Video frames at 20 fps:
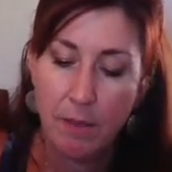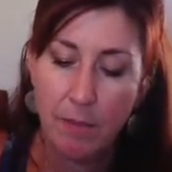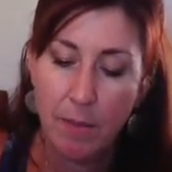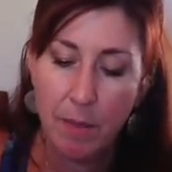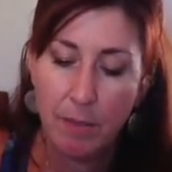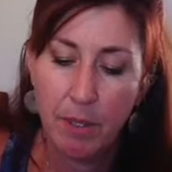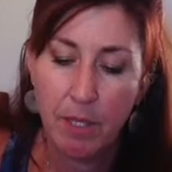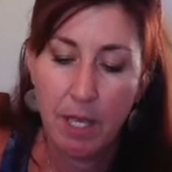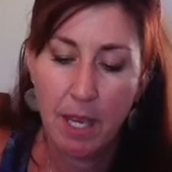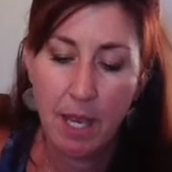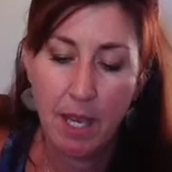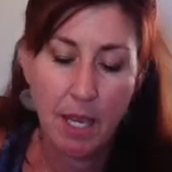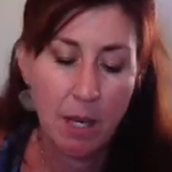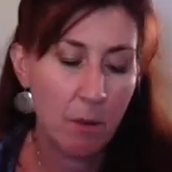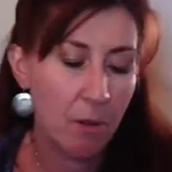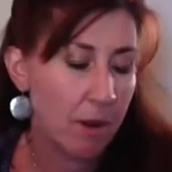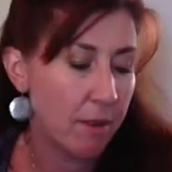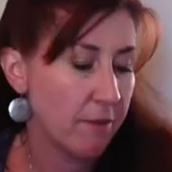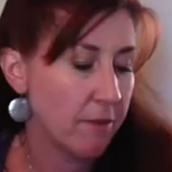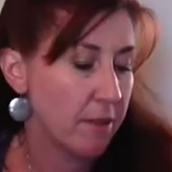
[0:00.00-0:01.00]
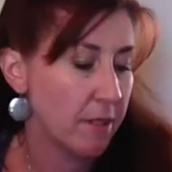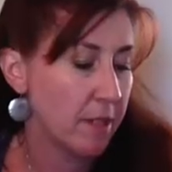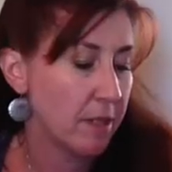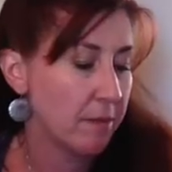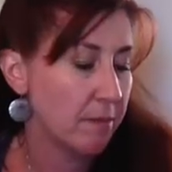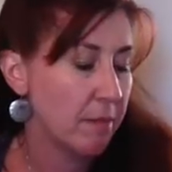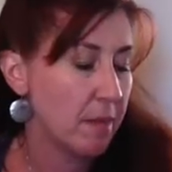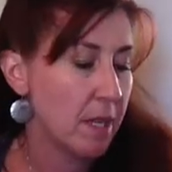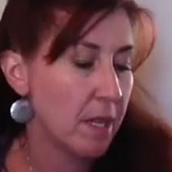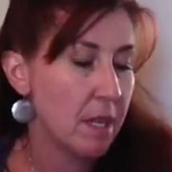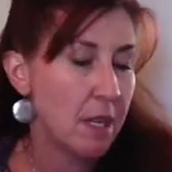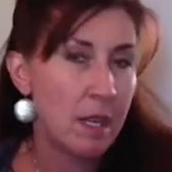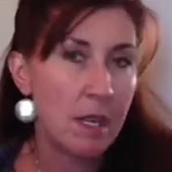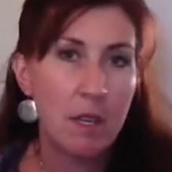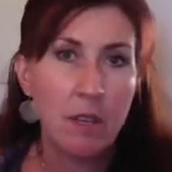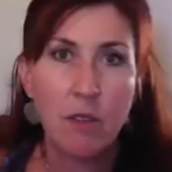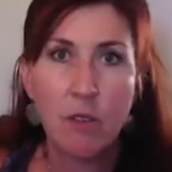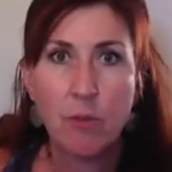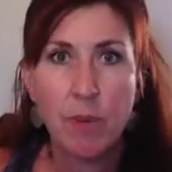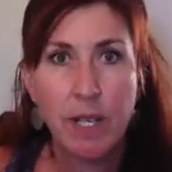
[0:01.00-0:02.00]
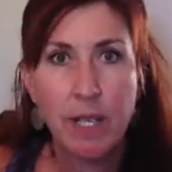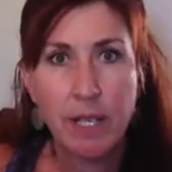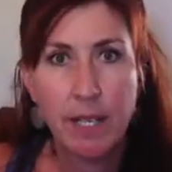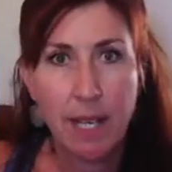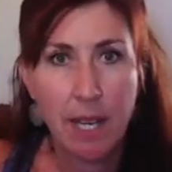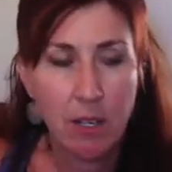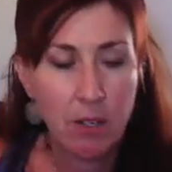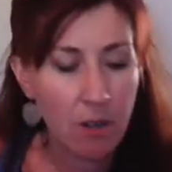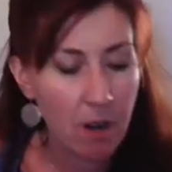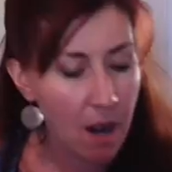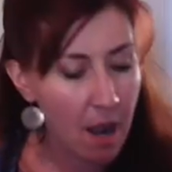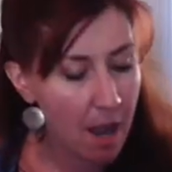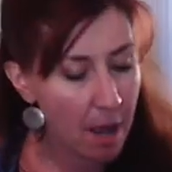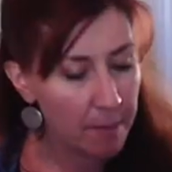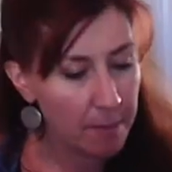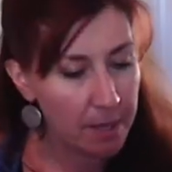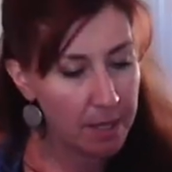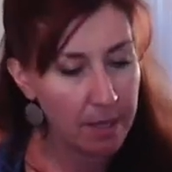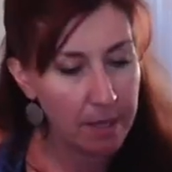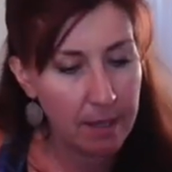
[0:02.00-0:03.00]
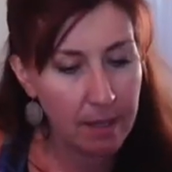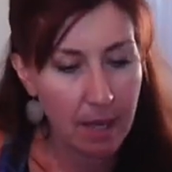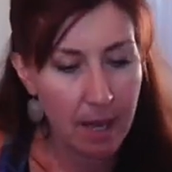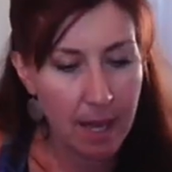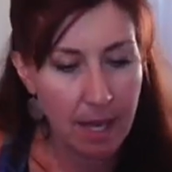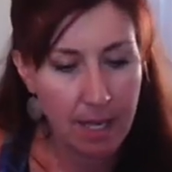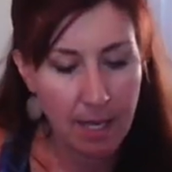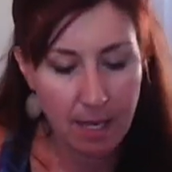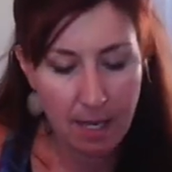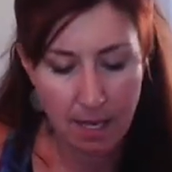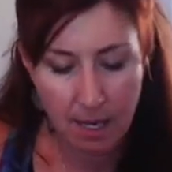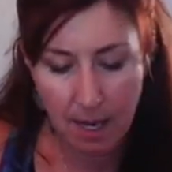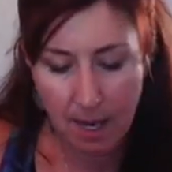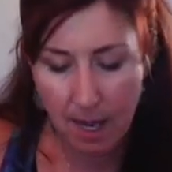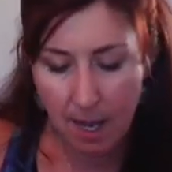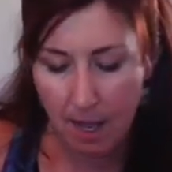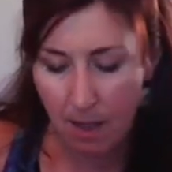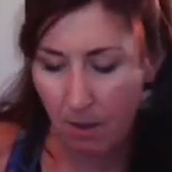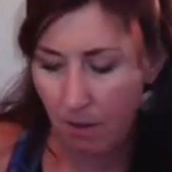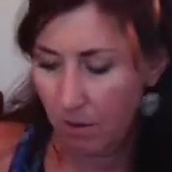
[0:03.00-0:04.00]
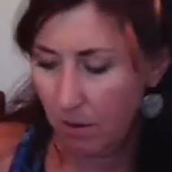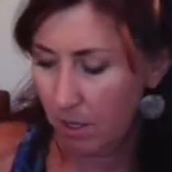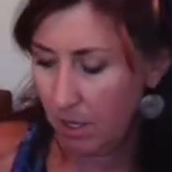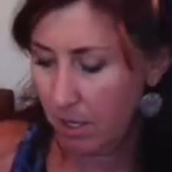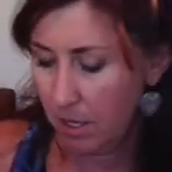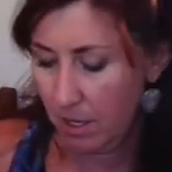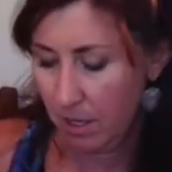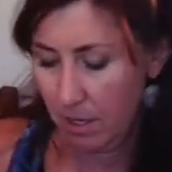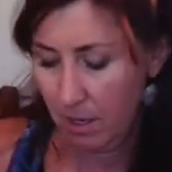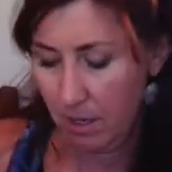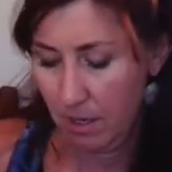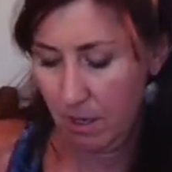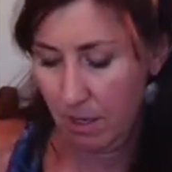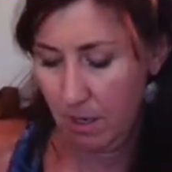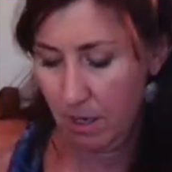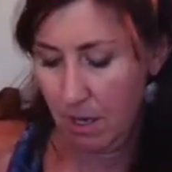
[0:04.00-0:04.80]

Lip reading: People say anywhere from 3 to 10 drops. I didn't count.